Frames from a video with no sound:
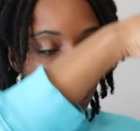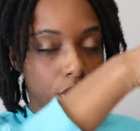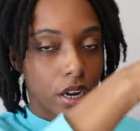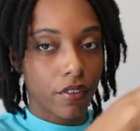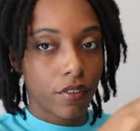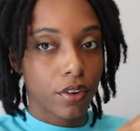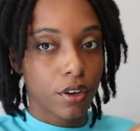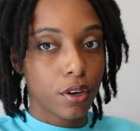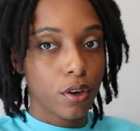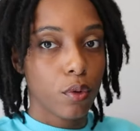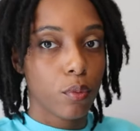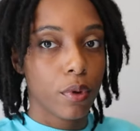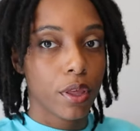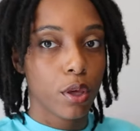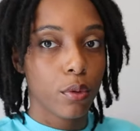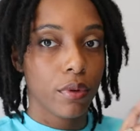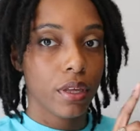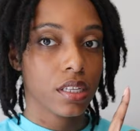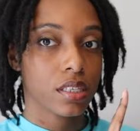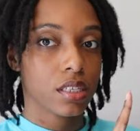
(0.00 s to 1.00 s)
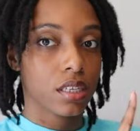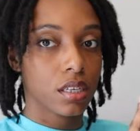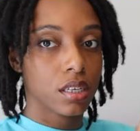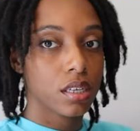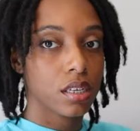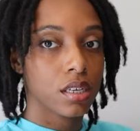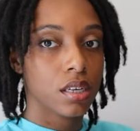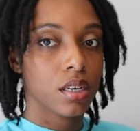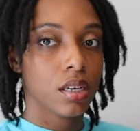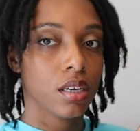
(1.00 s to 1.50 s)
You never know when you need
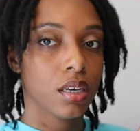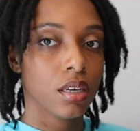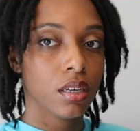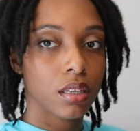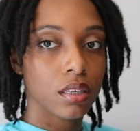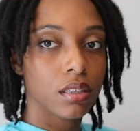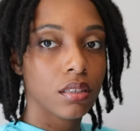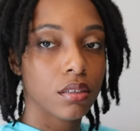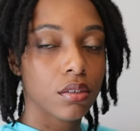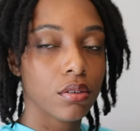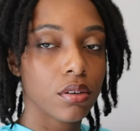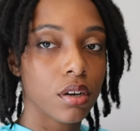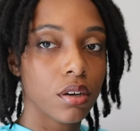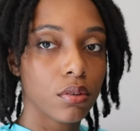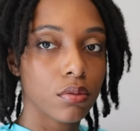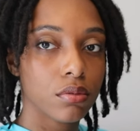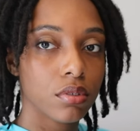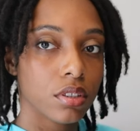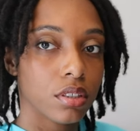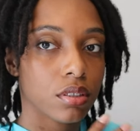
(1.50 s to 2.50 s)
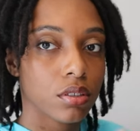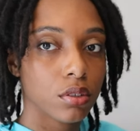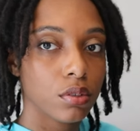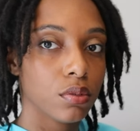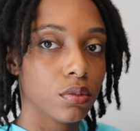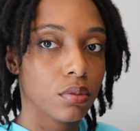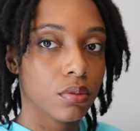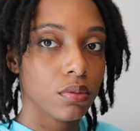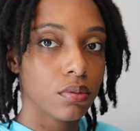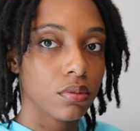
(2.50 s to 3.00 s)
to, you know, just
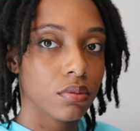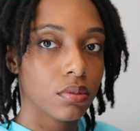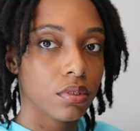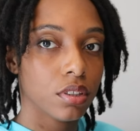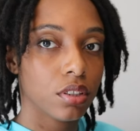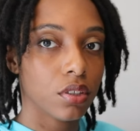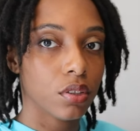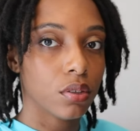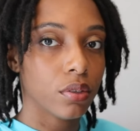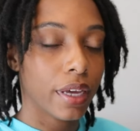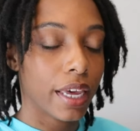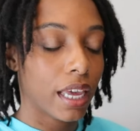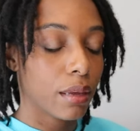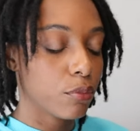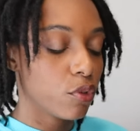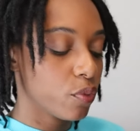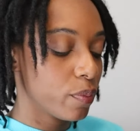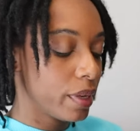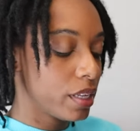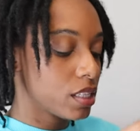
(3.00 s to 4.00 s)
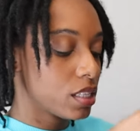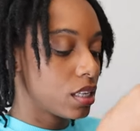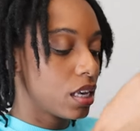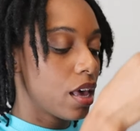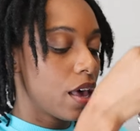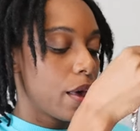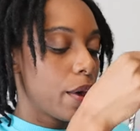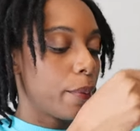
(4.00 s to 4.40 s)
do little hand movements.